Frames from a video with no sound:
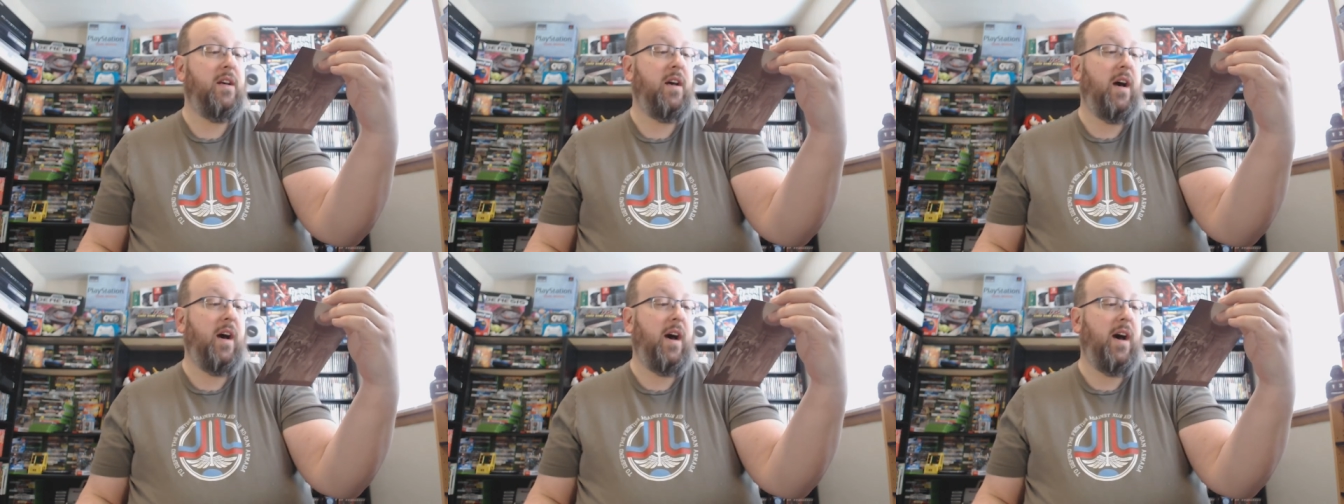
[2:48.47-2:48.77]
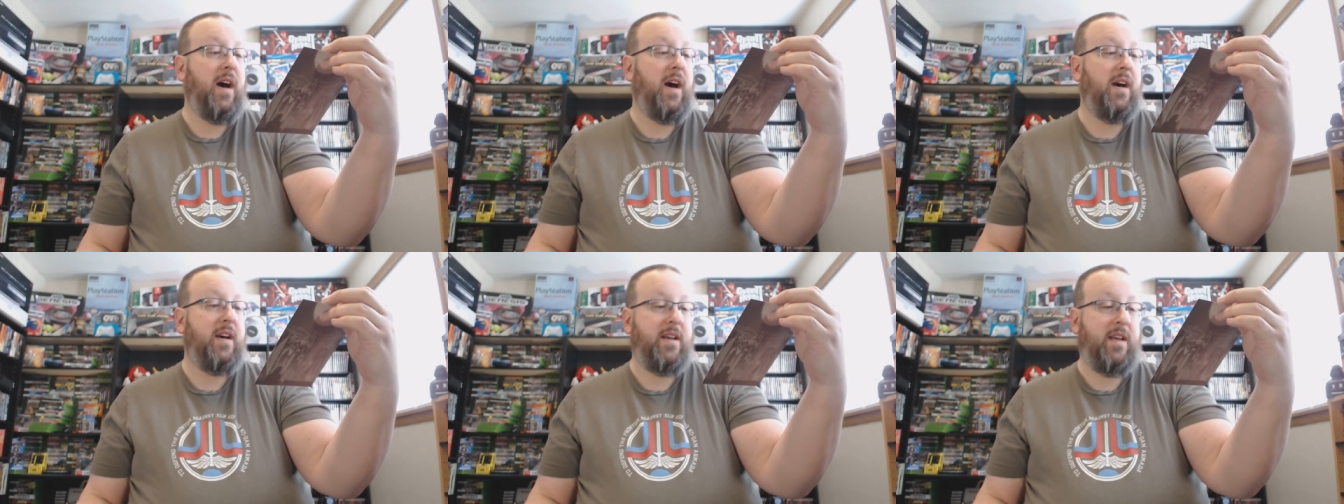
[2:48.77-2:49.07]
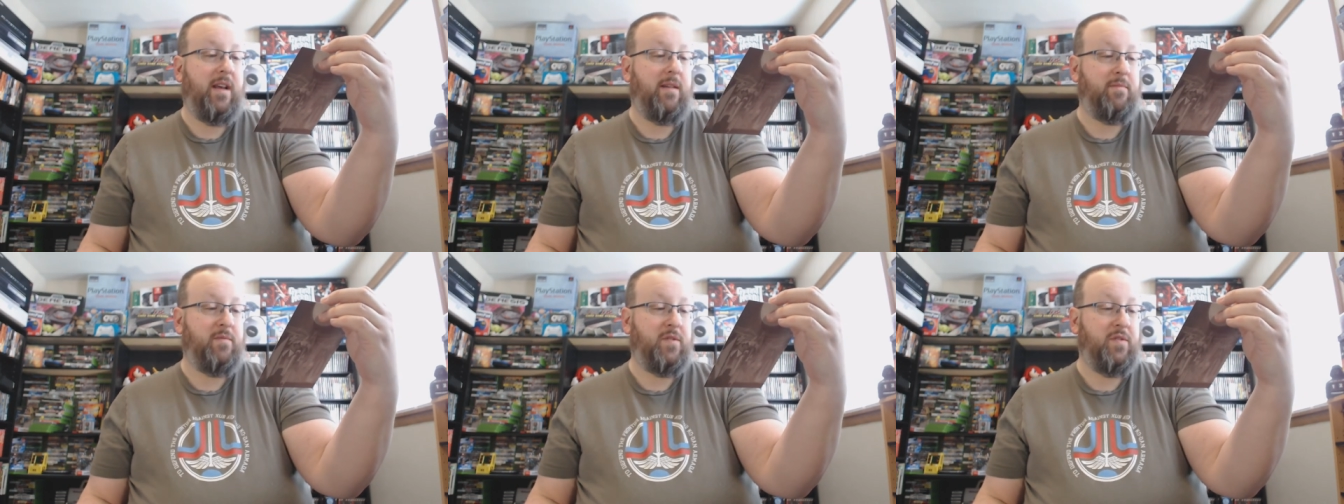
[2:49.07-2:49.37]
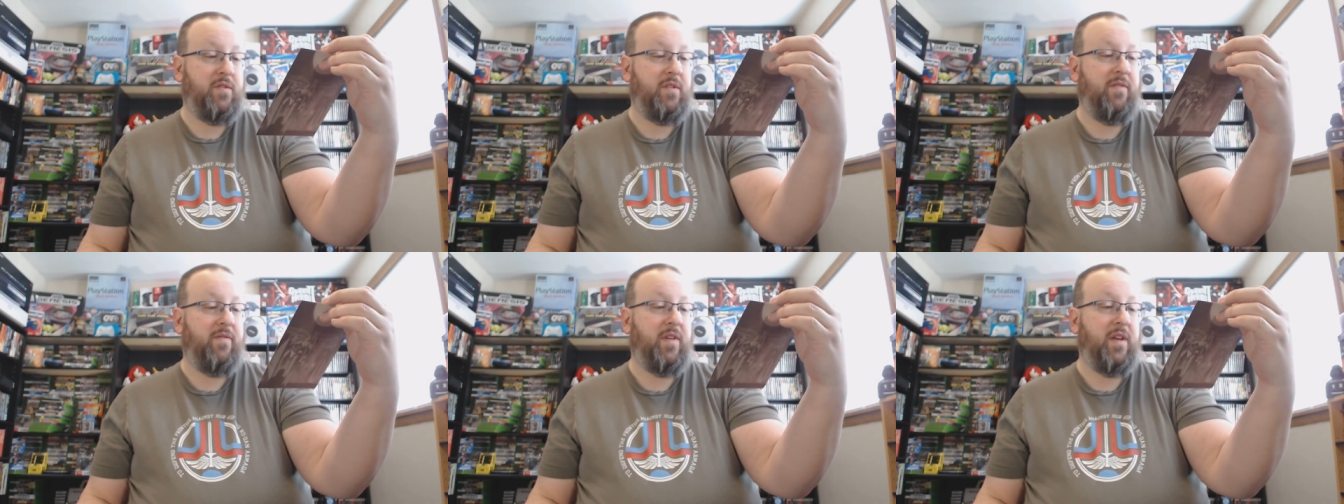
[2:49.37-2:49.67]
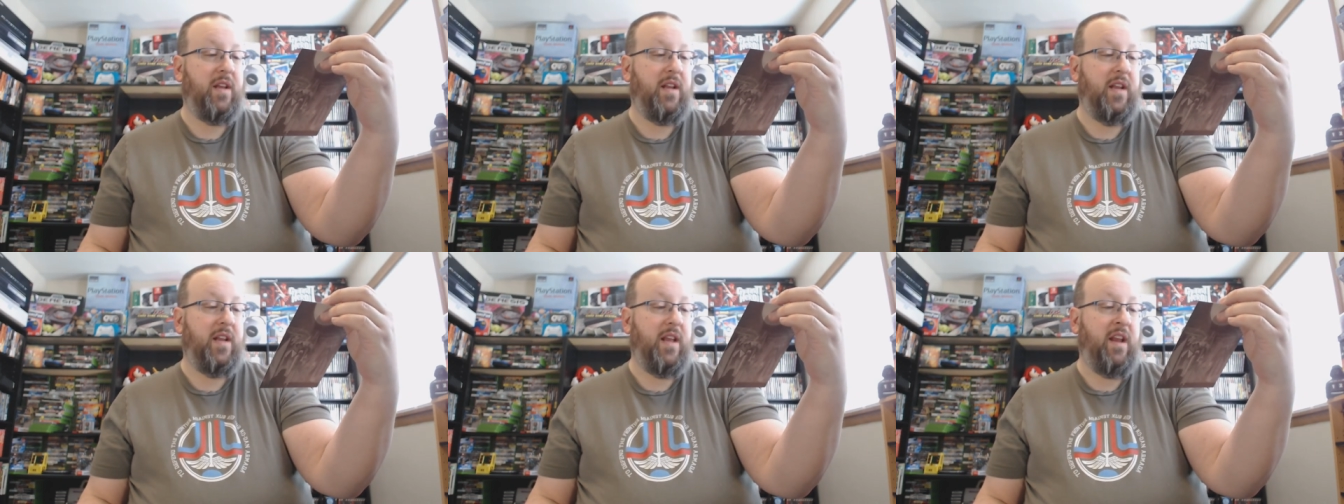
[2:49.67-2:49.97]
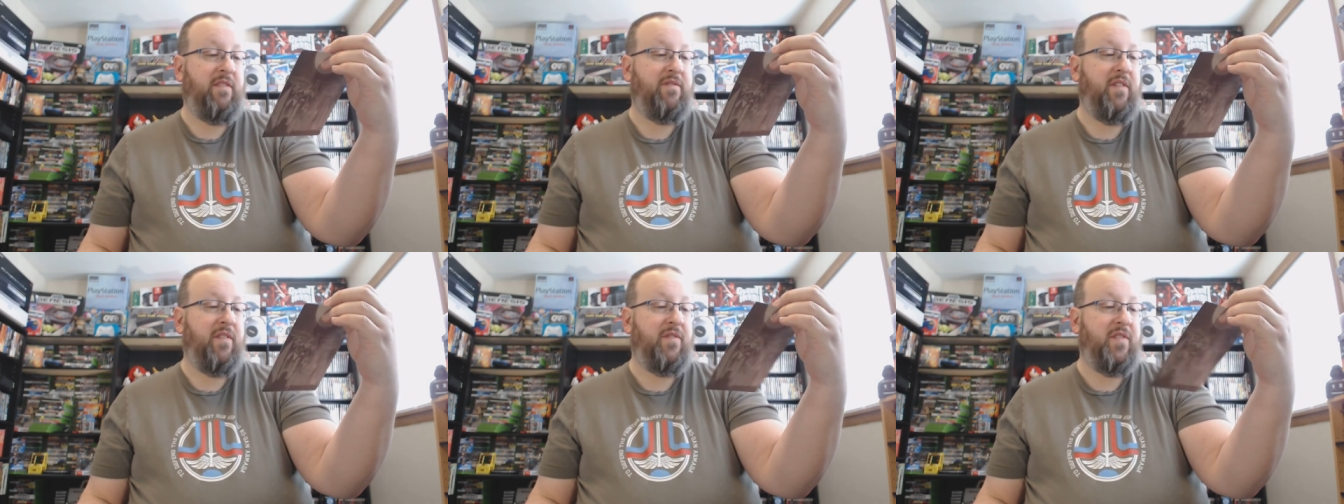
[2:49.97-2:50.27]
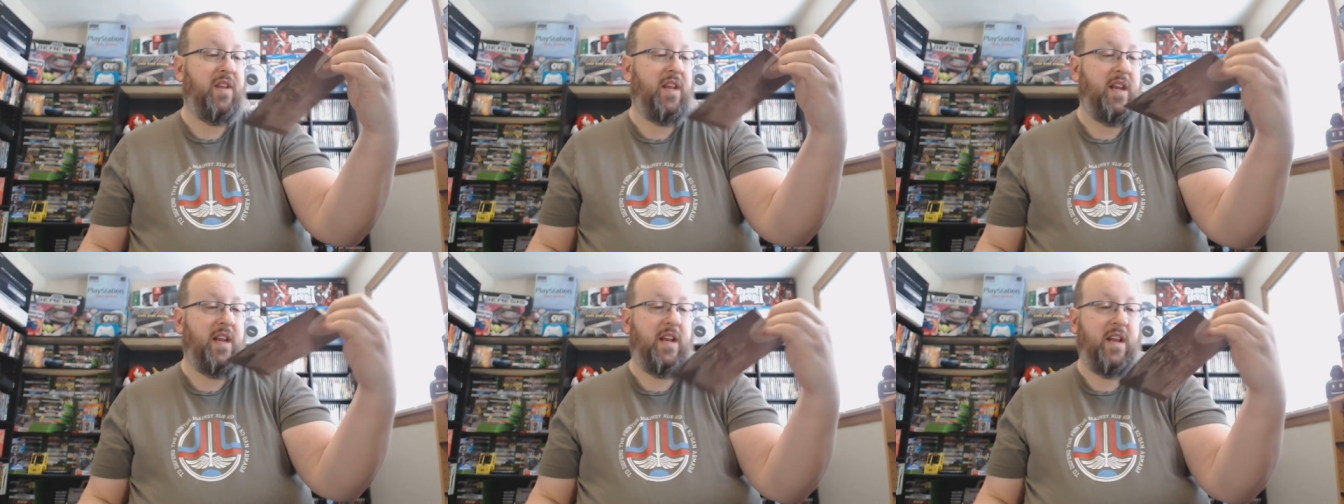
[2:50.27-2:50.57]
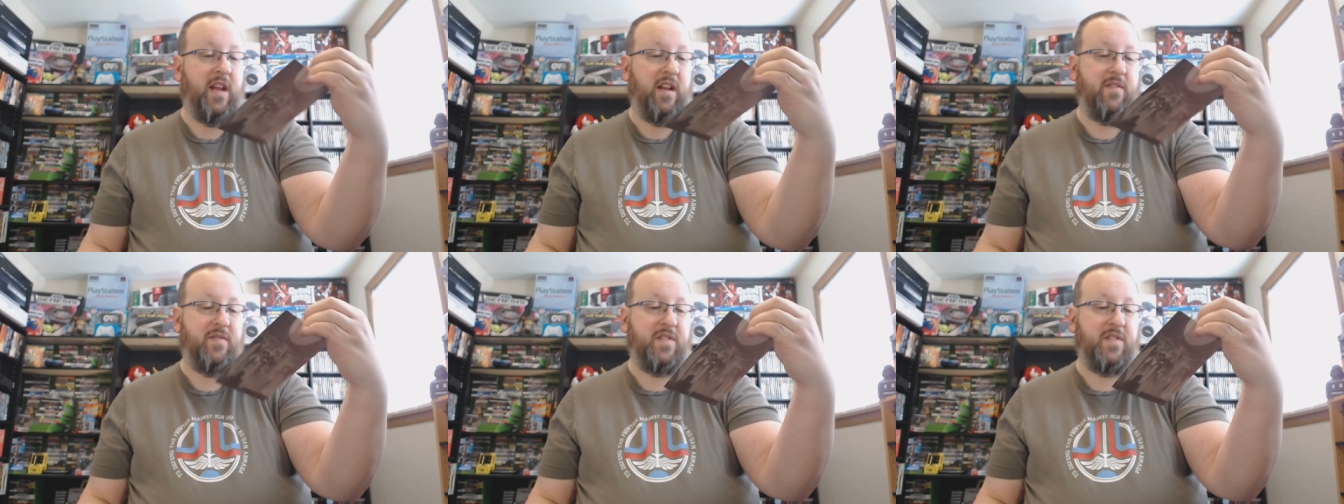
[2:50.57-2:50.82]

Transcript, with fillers: I am certificate 815 out of